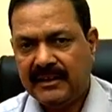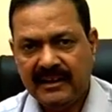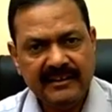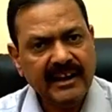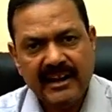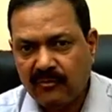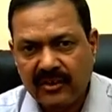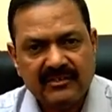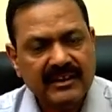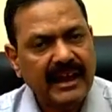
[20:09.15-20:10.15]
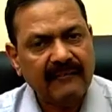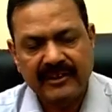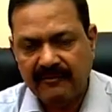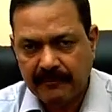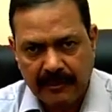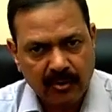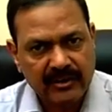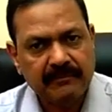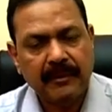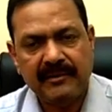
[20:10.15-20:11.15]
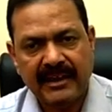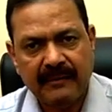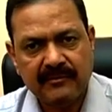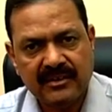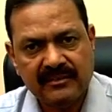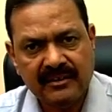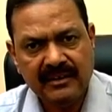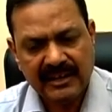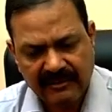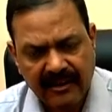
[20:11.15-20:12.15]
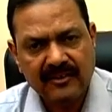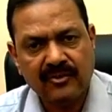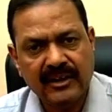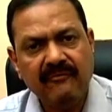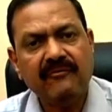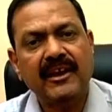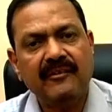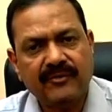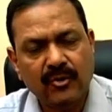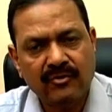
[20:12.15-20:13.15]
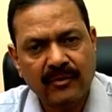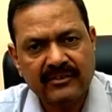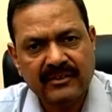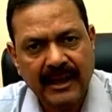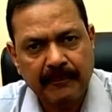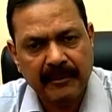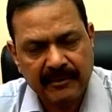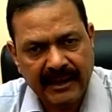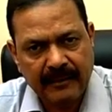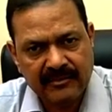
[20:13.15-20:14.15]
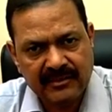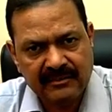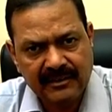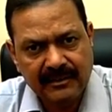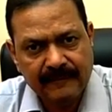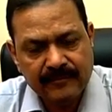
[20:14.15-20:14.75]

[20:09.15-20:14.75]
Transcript: Indian university have never promoted public administration. Even today, very few university have public administration.